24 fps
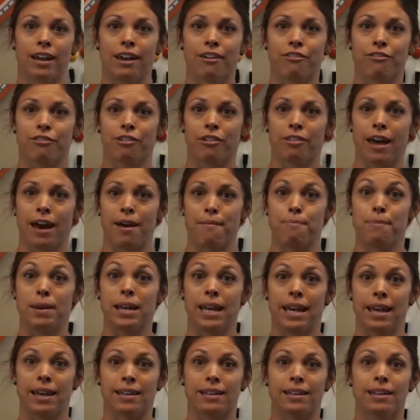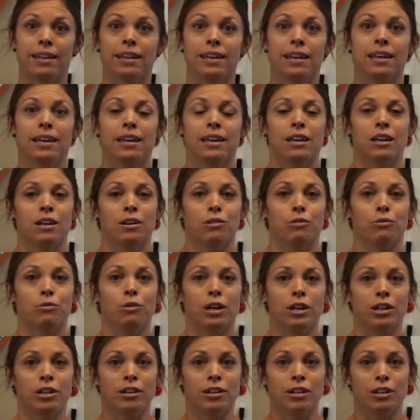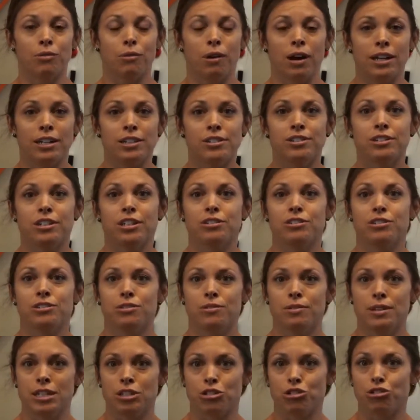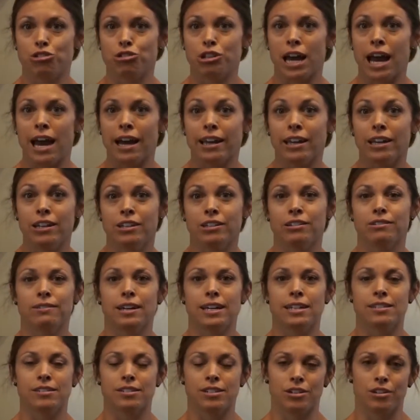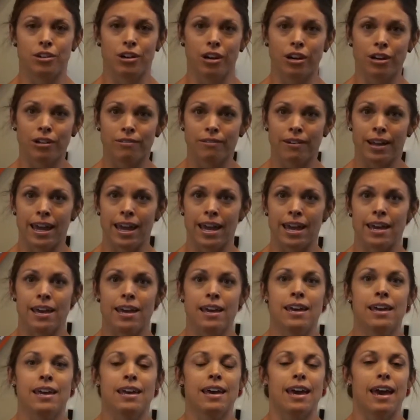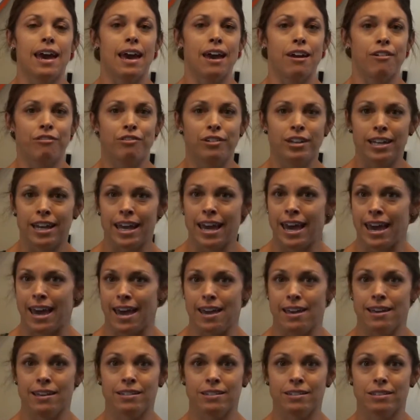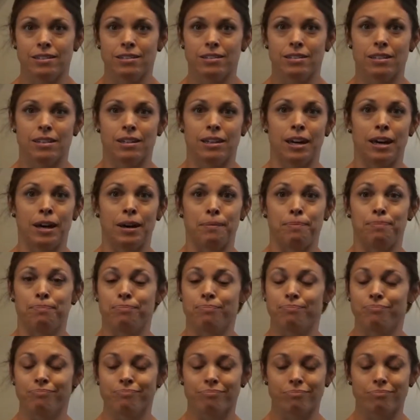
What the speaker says: rate for that minute. What you're going to want to start doing is tracking your resting heart rate every day. Try